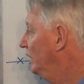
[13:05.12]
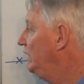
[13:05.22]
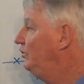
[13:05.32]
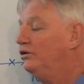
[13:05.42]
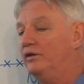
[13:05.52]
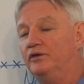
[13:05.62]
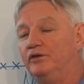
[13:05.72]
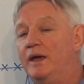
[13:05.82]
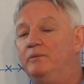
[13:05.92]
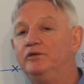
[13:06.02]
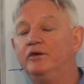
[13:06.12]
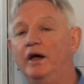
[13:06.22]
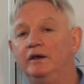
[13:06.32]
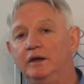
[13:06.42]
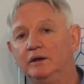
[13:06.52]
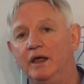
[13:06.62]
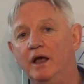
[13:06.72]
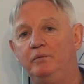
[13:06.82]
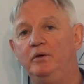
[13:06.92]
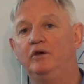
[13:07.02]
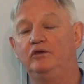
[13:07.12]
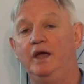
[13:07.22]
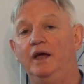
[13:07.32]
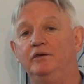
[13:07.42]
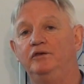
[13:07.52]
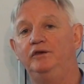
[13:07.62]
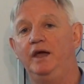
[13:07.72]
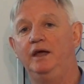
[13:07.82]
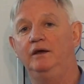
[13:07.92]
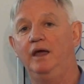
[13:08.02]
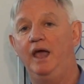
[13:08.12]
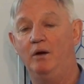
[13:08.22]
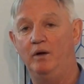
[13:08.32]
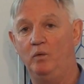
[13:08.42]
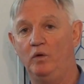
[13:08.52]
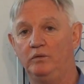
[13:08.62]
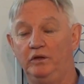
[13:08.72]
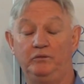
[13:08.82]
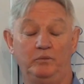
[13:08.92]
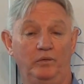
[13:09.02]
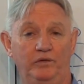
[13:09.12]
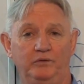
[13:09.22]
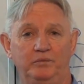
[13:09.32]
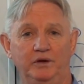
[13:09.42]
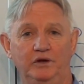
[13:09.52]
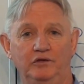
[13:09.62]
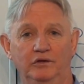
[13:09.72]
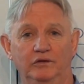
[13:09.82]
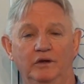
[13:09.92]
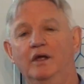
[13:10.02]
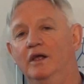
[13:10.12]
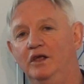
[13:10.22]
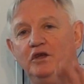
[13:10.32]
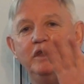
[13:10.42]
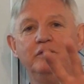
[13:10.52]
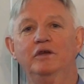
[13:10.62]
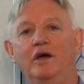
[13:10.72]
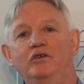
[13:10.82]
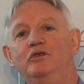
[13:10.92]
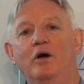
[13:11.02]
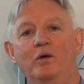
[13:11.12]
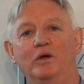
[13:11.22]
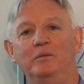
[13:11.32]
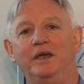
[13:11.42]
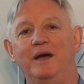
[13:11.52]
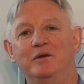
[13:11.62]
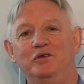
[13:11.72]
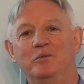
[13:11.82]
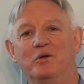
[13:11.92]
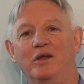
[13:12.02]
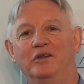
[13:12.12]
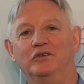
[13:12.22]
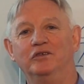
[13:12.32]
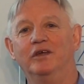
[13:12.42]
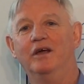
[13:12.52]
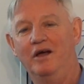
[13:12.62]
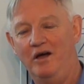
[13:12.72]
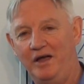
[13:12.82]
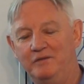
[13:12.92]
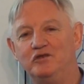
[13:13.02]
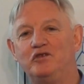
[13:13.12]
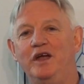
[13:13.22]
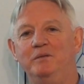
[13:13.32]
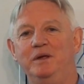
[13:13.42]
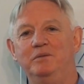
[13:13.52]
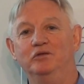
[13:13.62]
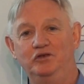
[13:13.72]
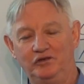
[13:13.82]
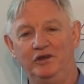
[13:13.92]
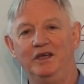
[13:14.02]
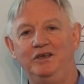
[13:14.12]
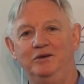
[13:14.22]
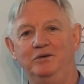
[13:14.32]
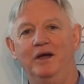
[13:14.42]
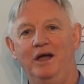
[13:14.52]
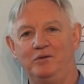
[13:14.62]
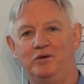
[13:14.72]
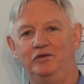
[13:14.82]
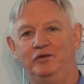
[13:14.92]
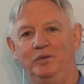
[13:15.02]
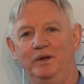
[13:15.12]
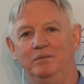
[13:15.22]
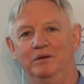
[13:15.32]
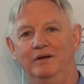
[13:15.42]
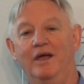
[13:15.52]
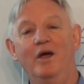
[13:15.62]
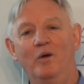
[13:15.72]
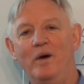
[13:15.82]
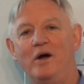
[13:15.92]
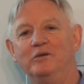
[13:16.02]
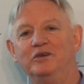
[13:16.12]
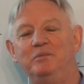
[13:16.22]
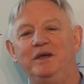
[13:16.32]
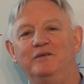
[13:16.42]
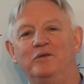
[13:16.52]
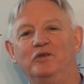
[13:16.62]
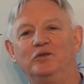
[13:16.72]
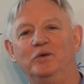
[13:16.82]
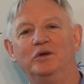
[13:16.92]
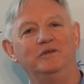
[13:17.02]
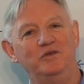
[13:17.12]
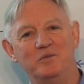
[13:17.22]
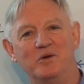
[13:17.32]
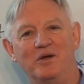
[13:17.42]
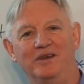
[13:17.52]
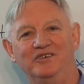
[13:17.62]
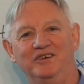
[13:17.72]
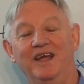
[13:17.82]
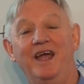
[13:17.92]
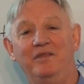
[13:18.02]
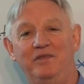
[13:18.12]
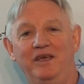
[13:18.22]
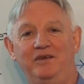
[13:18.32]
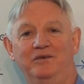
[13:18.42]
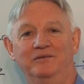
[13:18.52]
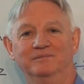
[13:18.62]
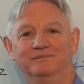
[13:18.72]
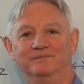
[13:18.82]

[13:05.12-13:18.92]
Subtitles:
will lead you to the same site. It'll help you actually understand how I work with these predictions. You never know, you might want to become a numerologist. I even train people just like you across the web. Welcome to Peter Vaughan's World of Numerology, and thank you.